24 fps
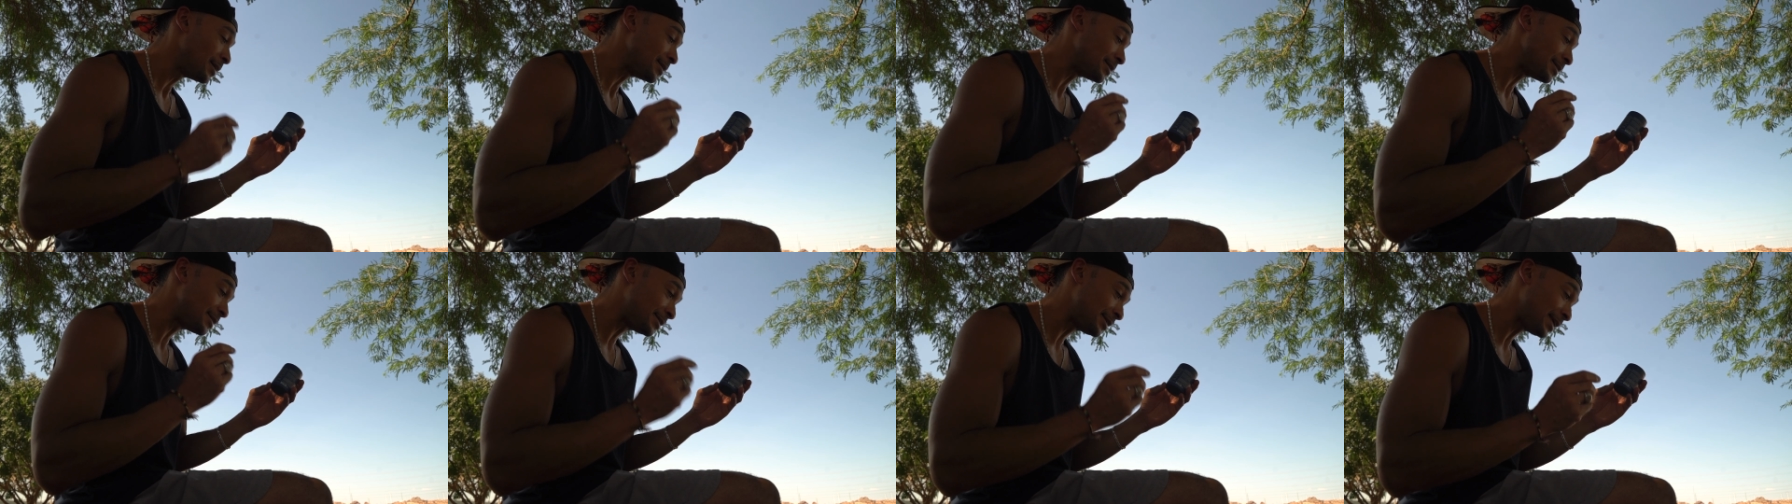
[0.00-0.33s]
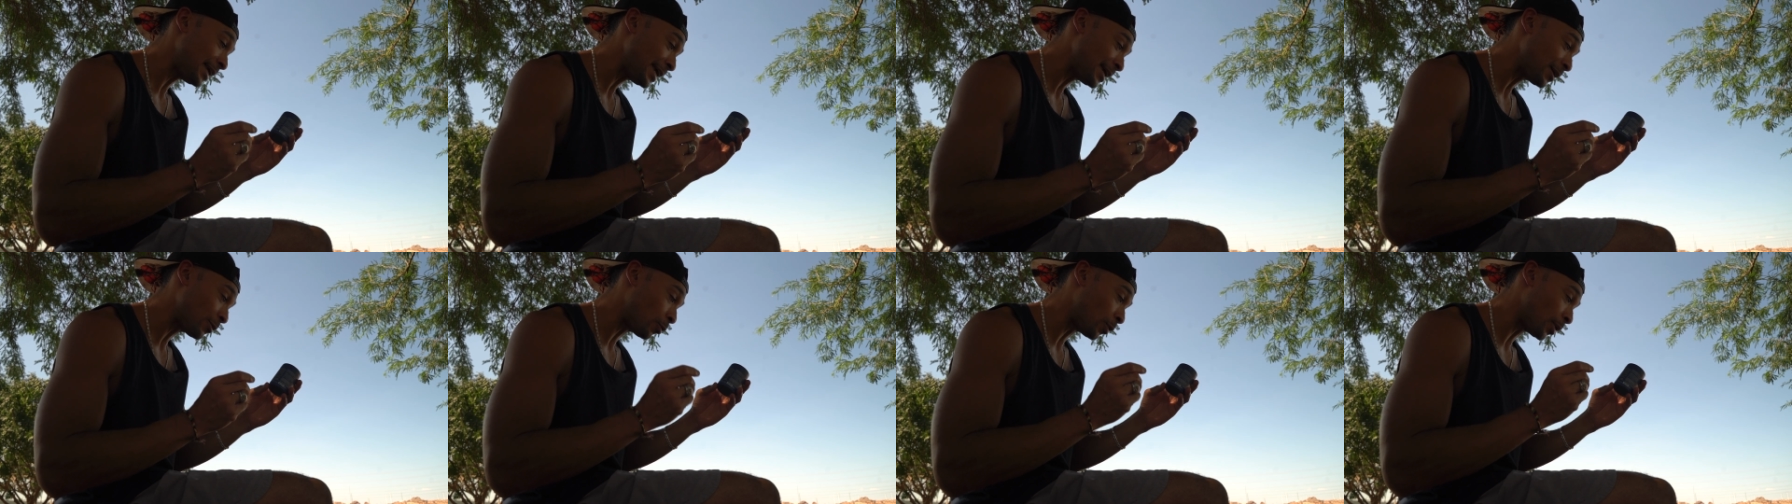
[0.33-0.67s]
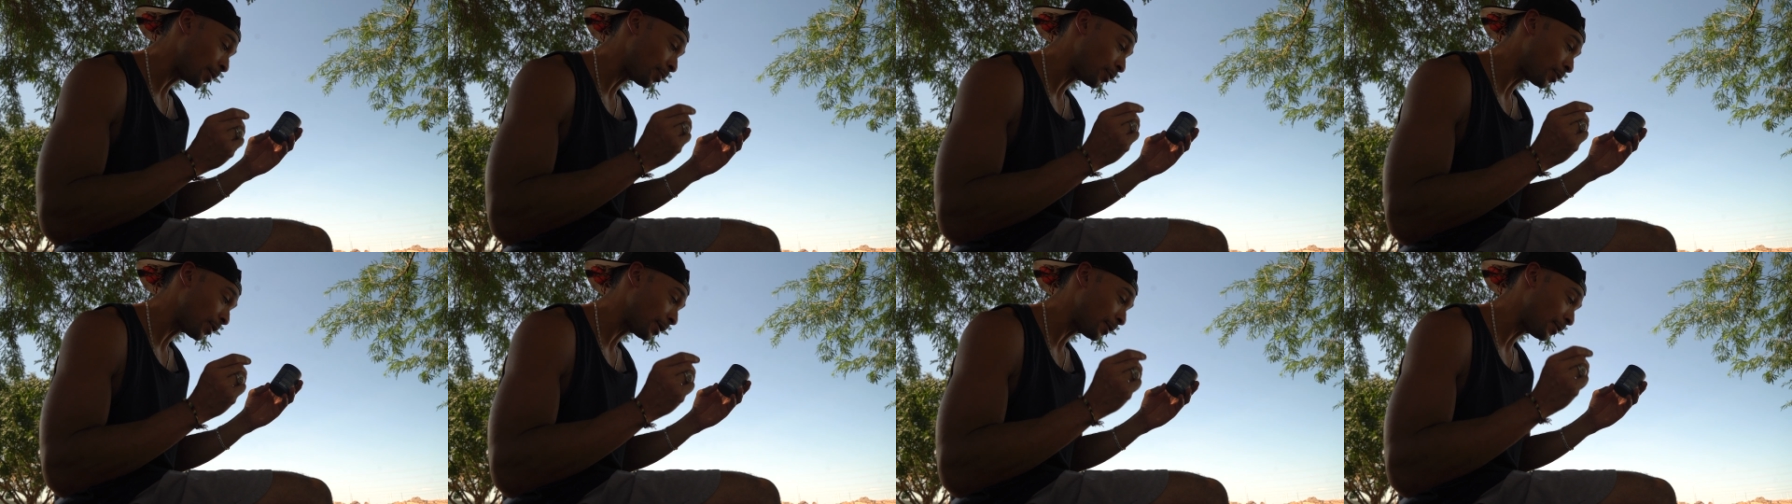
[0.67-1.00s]
zinc,
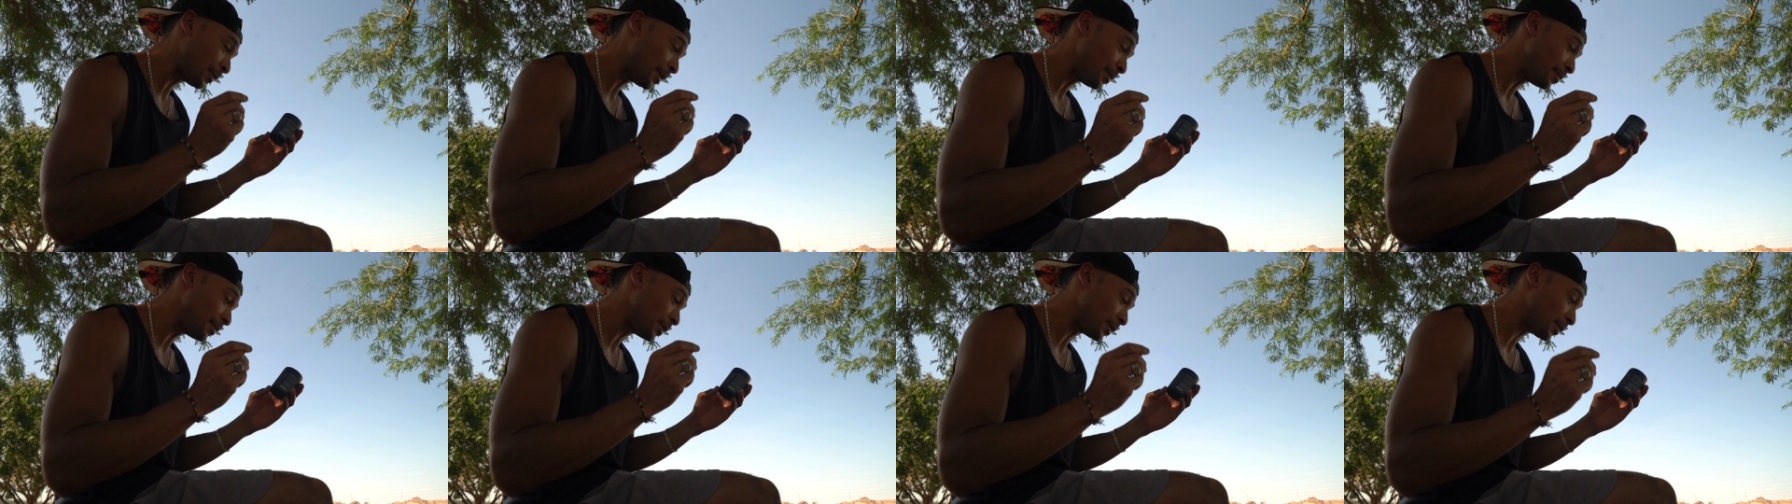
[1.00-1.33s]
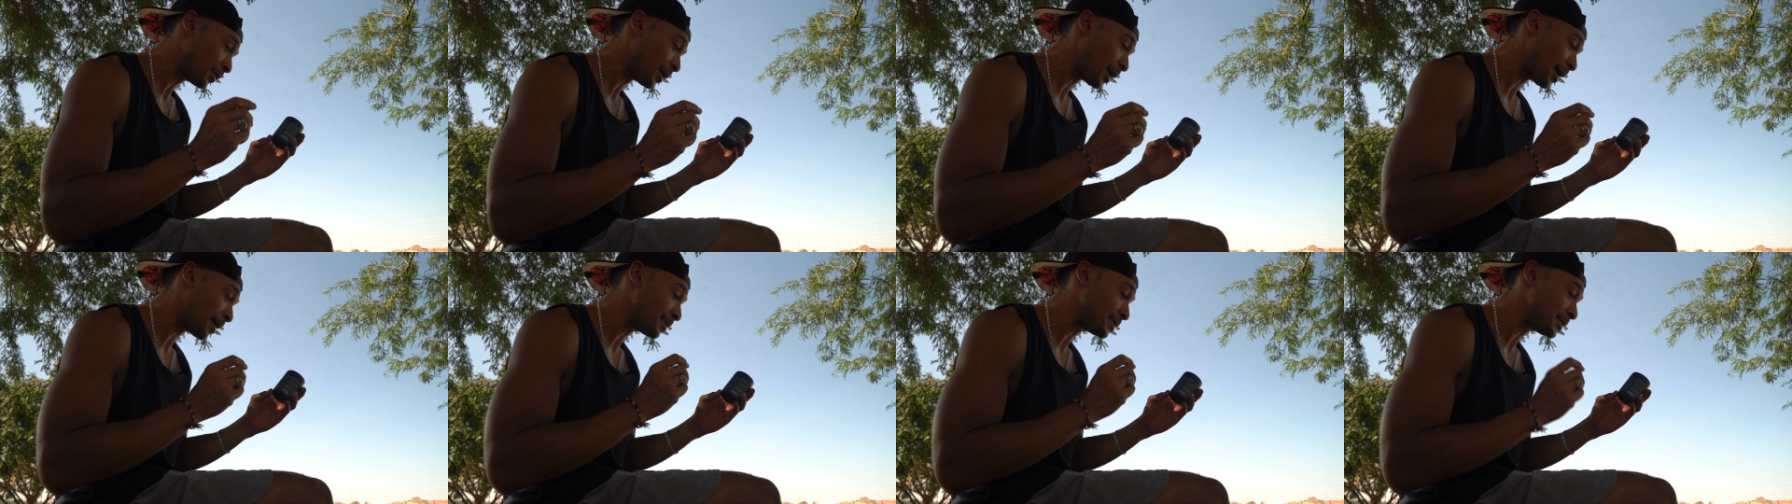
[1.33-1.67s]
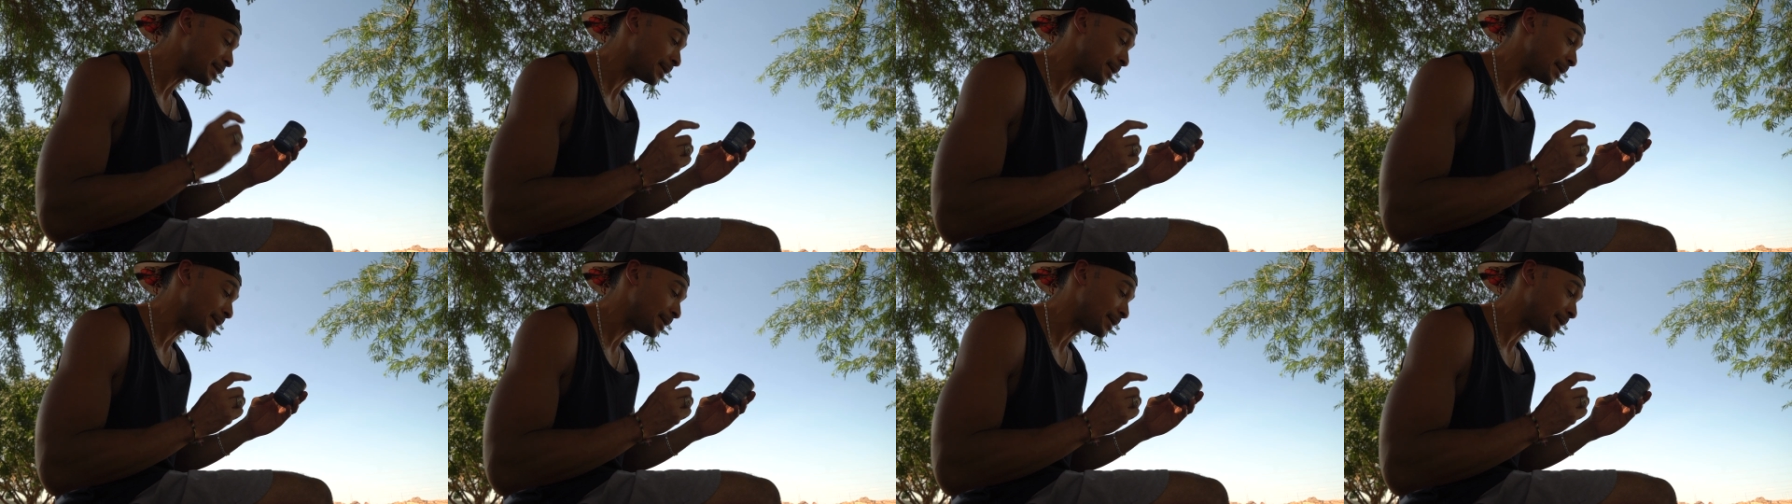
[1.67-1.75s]
1.1 milligram,